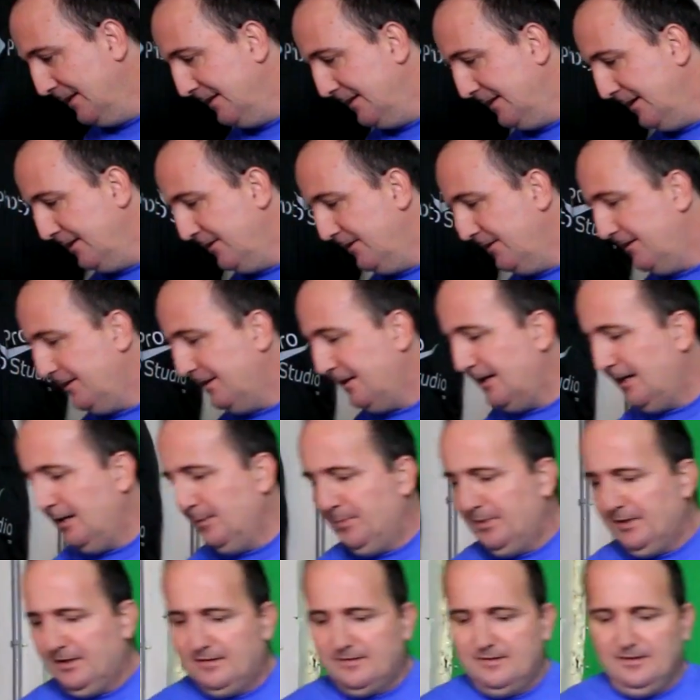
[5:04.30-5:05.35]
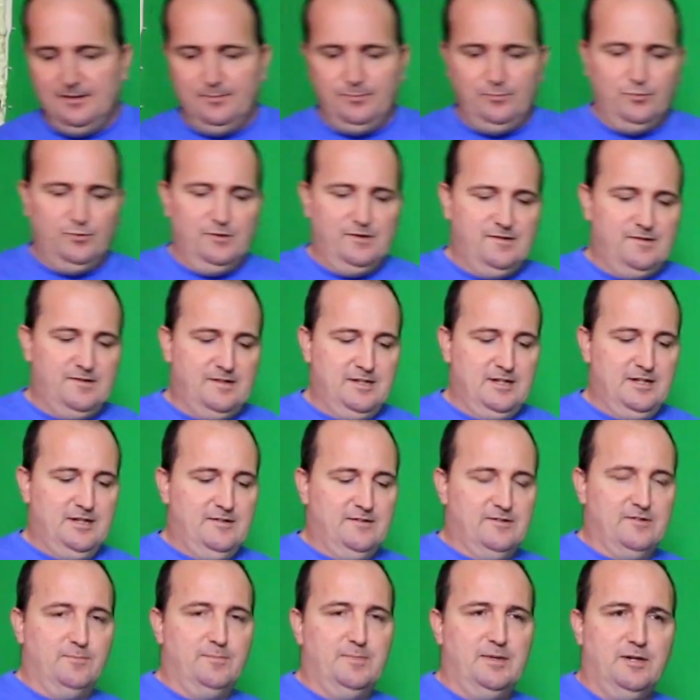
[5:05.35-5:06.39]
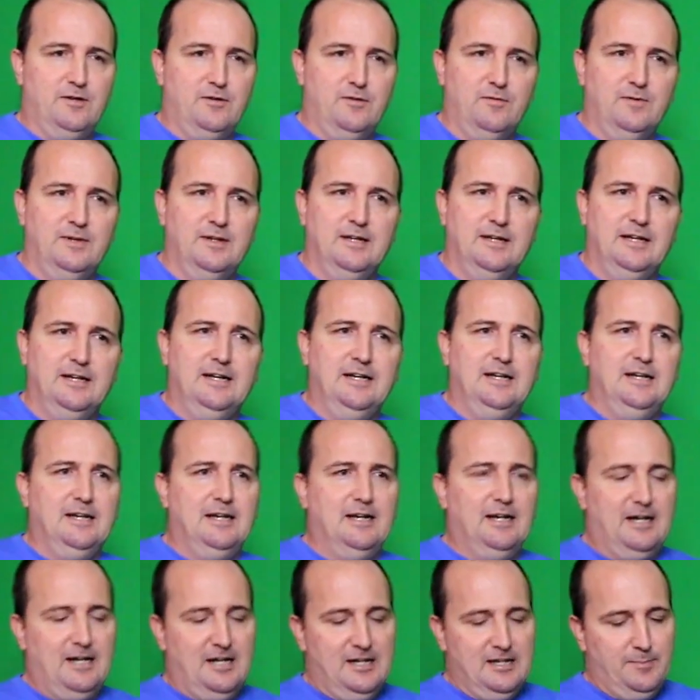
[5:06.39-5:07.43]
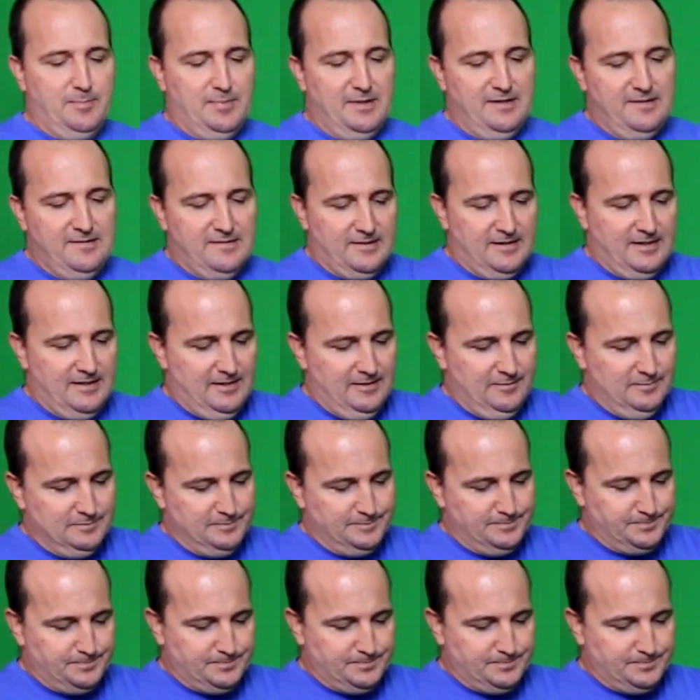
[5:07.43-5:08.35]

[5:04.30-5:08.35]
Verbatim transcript: The other thing I picked up was the Zhumell eyepiece kit,